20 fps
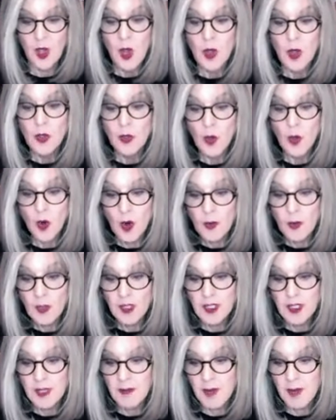
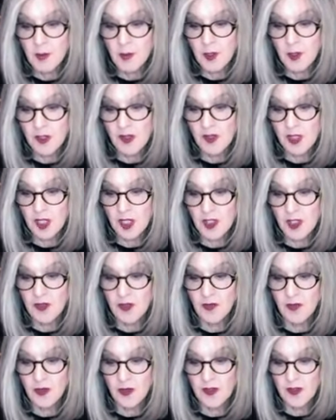Normally, members of such
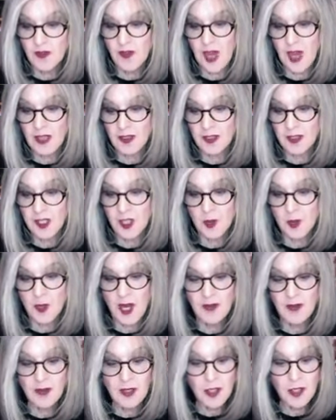diverse faculties would
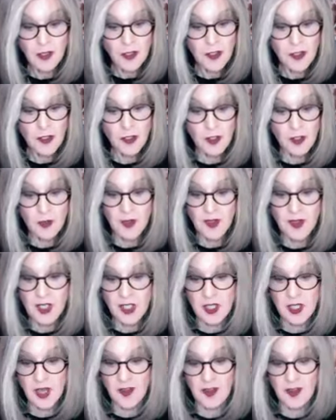have little to do with each
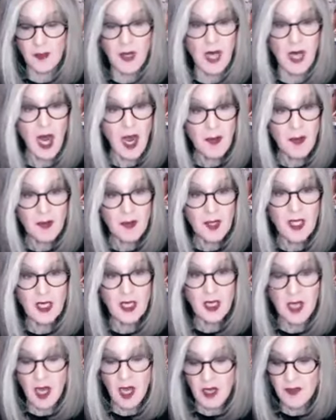other, but Oppie
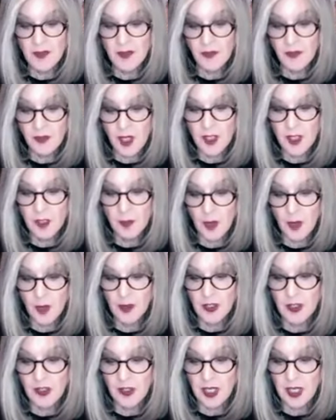loved French
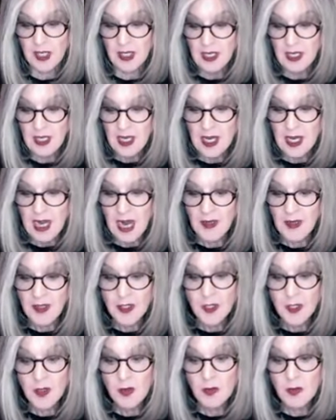poetry, and the
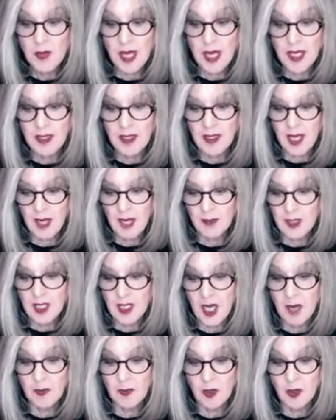two men had
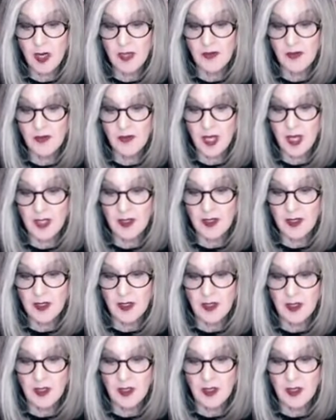become great friends.